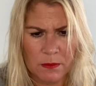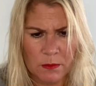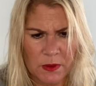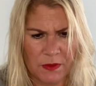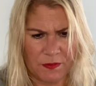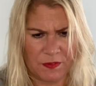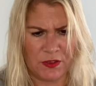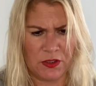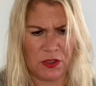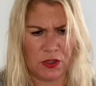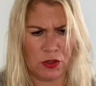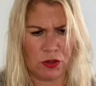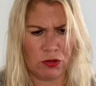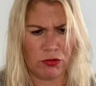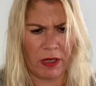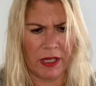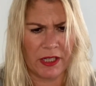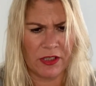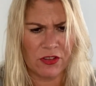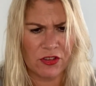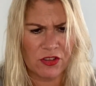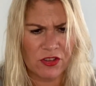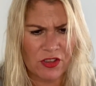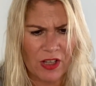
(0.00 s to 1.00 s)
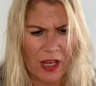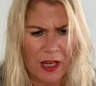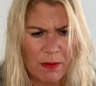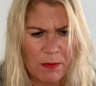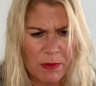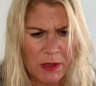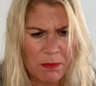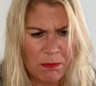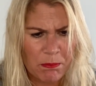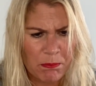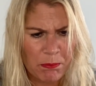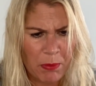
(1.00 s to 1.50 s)
Would have strange Damon
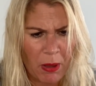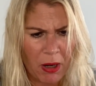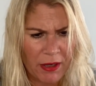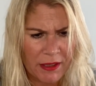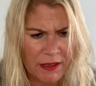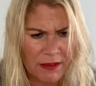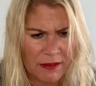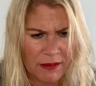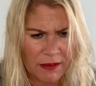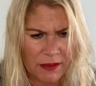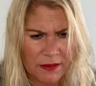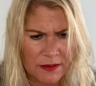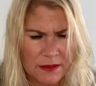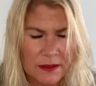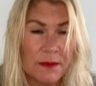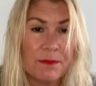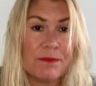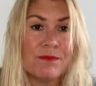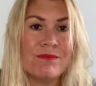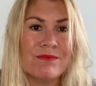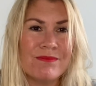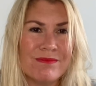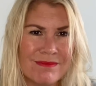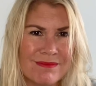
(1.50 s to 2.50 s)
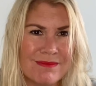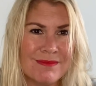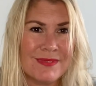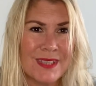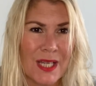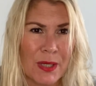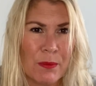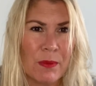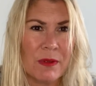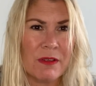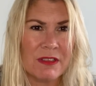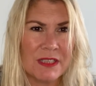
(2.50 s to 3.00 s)
and Pythias.
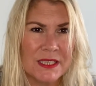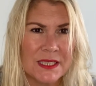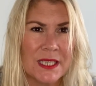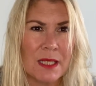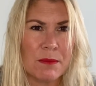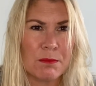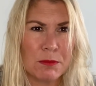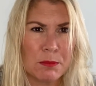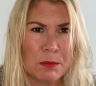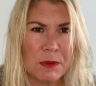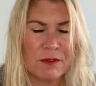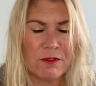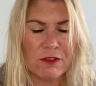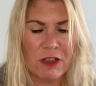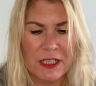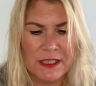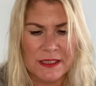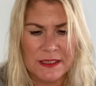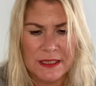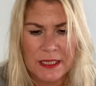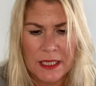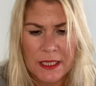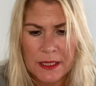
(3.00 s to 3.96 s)
They were inseparable friends.